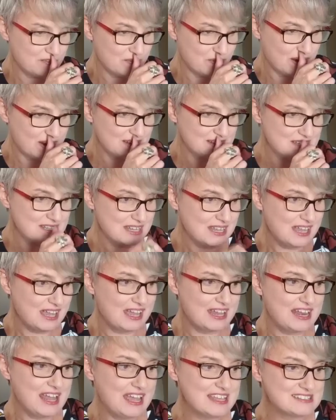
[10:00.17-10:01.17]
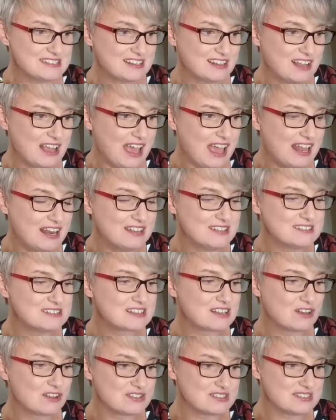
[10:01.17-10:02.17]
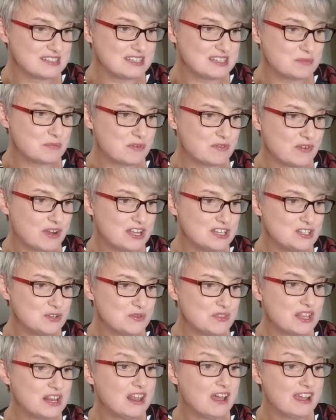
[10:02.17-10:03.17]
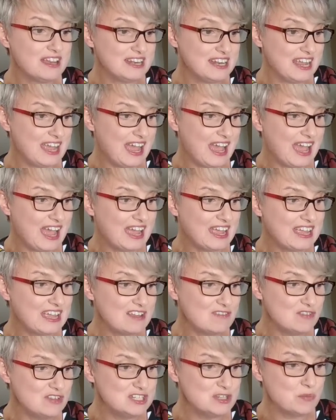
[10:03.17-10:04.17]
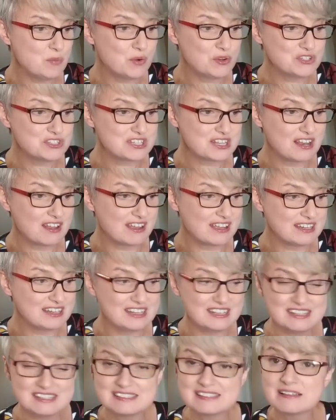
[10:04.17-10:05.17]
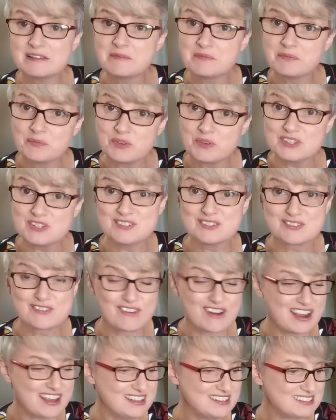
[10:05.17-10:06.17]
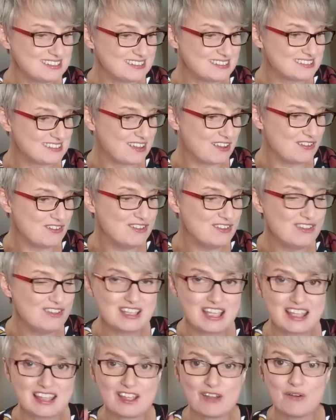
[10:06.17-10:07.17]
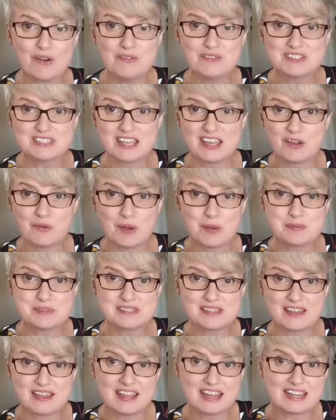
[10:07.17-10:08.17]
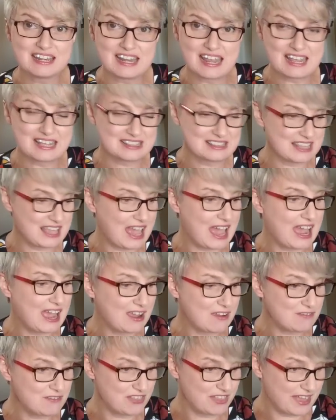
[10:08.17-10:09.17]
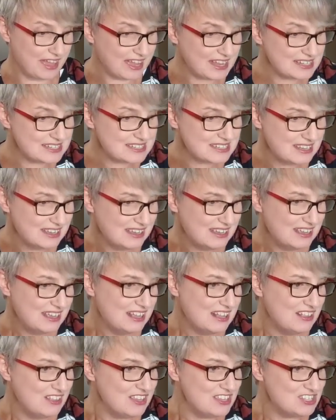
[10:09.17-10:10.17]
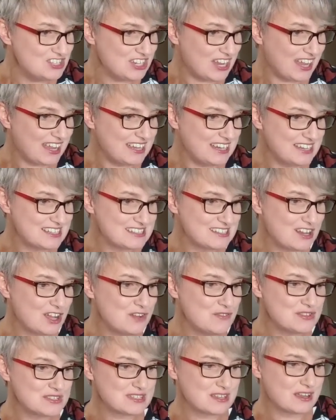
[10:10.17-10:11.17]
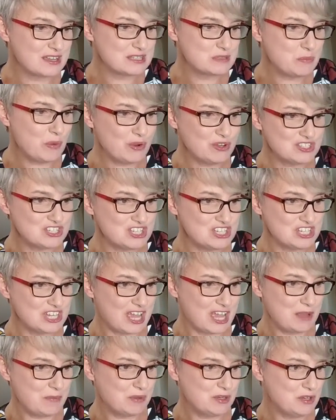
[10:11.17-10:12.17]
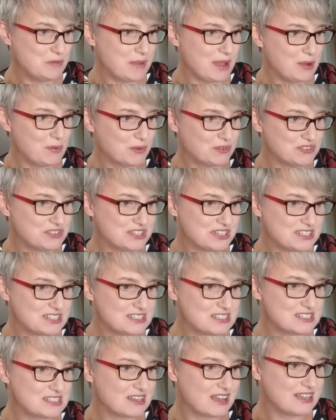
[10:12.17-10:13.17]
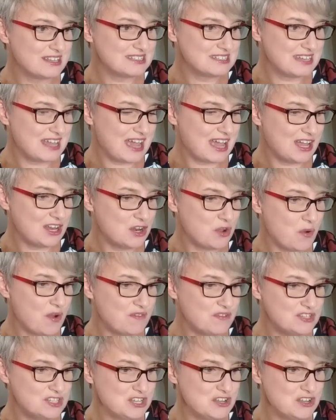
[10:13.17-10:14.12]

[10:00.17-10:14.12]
at the front, and Helen's Closet provide you with a lining hack if you did want to line this, which is great. So you can go over to her website and get the hack for that. This jacket has an oversized boxy shape, and you may want to size down. However,